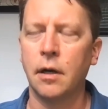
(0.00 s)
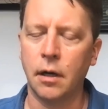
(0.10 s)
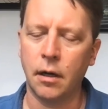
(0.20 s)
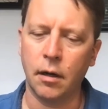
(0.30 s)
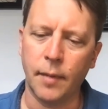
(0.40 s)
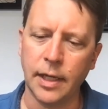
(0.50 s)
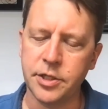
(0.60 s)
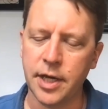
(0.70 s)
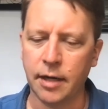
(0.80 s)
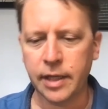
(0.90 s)
oh, my
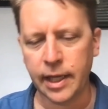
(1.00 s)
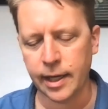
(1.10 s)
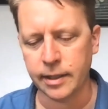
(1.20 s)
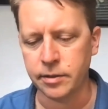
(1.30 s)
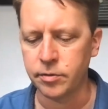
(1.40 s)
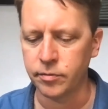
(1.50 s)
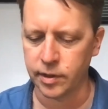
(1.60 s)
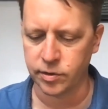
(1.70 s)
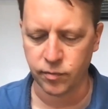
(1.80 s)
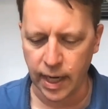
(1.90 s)
child can't do
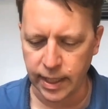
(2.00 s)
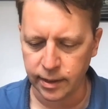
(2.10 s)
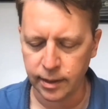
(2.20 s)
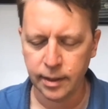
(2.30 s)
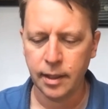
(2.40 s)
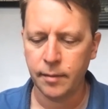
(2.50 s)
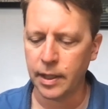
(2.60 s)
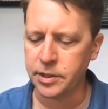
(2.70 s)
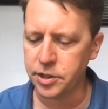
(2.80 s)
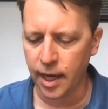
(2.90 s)
this right,
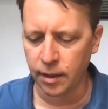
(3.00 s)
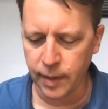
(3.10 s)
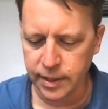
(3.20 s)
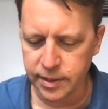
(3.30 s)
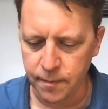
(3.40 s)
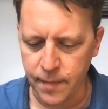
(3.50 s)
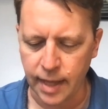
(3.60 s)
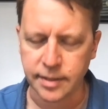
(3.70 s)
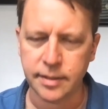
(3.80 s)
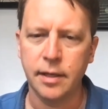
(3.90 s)
my child makes a
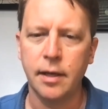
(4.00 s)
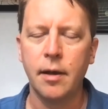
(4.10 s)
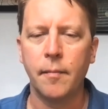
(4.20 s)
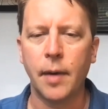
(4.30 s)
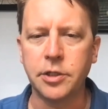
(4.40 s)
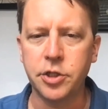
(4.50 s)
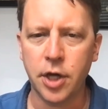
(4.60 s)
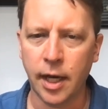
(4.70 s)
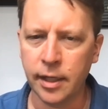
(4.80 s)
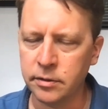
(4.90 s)
mess, my
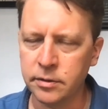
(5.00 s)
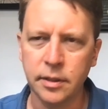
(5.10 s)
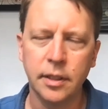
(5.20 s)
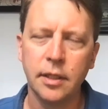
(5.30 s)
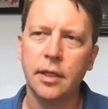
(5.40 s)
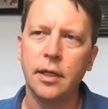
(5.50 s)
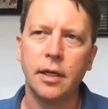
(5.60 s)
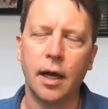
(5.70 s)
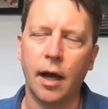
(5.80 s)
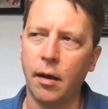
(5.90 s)
child,
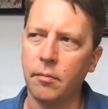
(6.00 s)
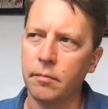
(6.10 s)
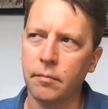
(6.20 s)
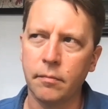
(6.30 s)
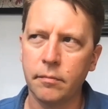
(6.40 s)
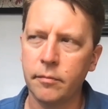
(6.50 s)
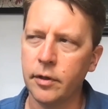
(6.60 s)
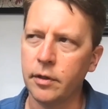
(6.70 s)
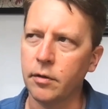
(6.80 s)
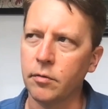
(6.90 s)

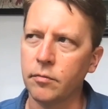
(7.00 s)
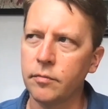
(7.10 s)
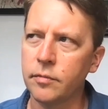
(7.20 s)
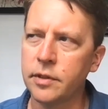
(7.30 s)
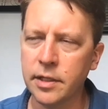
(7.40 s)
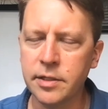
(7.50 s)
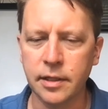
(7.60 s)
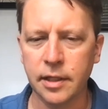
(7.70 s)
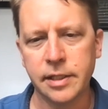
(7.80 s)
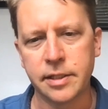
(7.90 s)

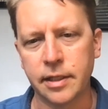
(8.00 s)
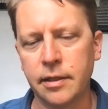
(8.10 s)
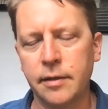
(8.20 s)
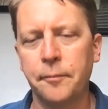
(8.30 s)
doesn't listen,